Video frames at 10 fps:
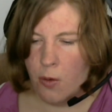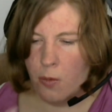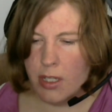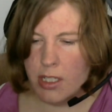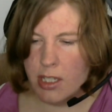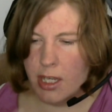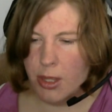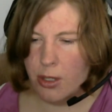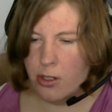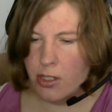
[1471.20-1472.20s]
Wednesday,
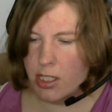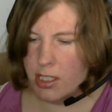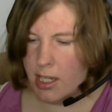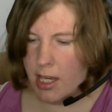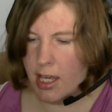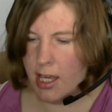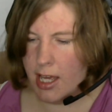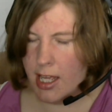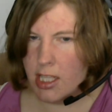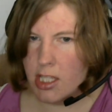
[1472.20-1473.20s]
Thursday,
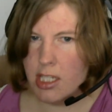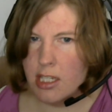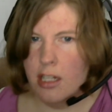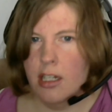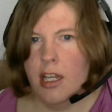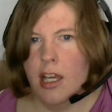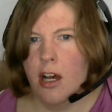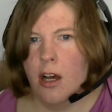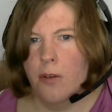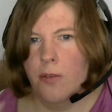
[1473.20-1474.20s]
and Sunday
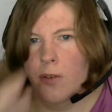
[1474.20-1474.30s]
off.